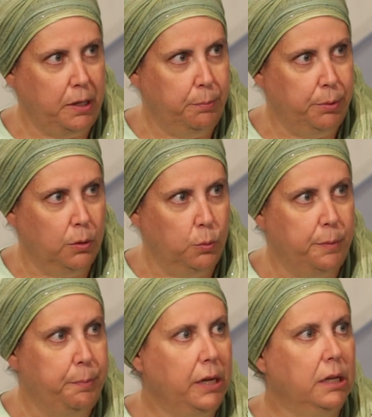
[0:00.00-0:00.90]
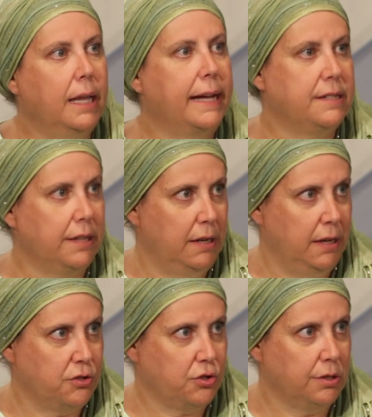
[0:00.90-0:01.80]
people with being a light to the
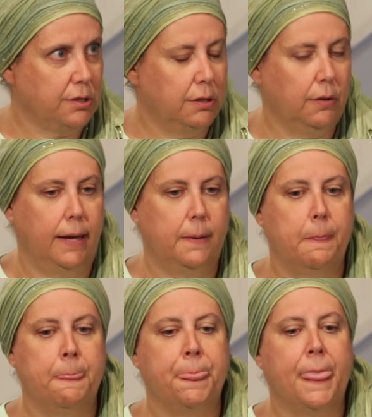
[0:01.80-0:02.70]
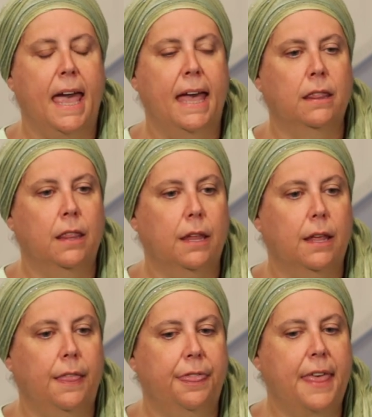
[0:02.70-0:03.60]
nations. Okay. And
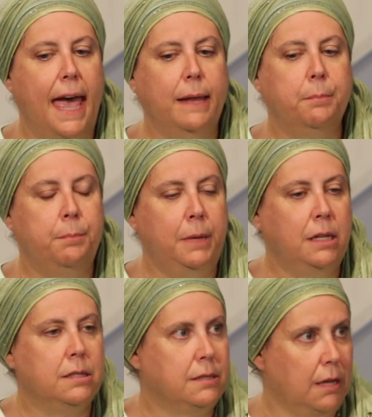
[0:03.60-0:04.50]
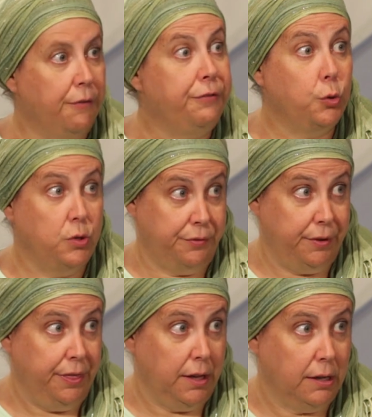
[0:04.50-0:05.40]
that means a few
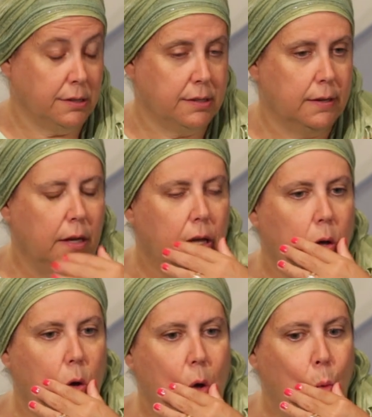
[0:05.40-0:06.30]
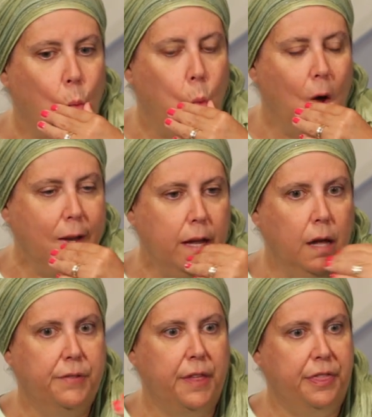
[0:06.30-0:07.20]
different things. One
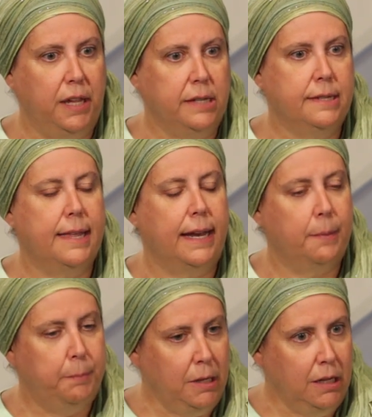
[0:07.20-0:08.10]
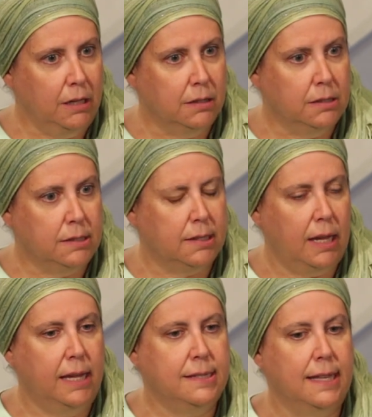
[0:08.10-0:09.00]
of the things that it means
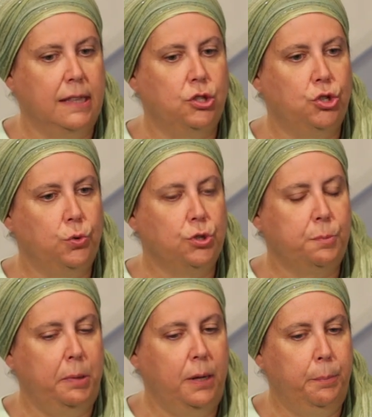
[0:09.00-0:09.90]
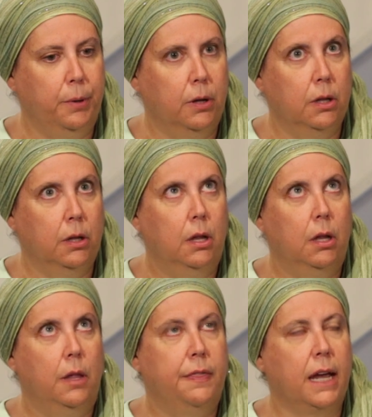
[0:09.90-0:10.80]
is that the Jewish people,
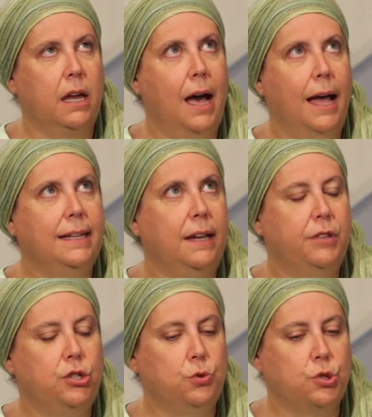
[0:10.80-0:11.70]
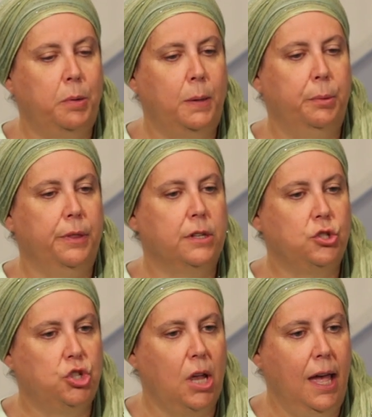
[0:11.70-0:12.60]
that God gave the Jewish people the
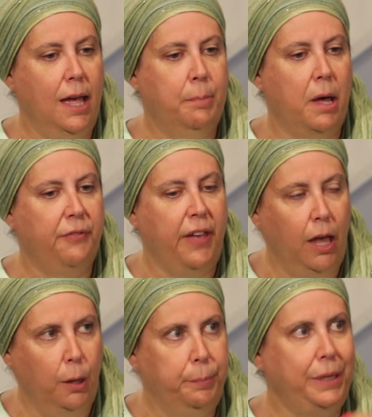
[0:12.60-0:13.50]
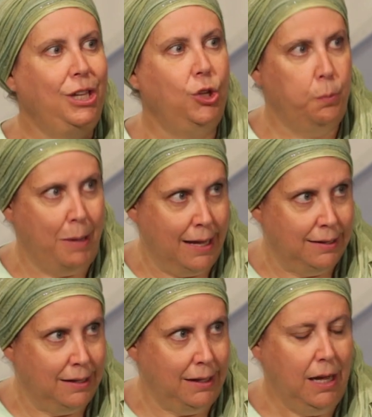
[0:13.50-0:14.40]
job of helping
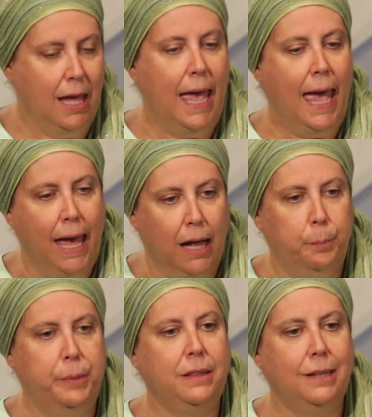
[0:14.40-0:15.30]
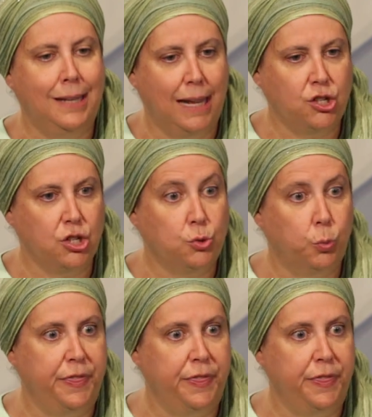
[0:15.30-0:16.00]
humanity, helping the nations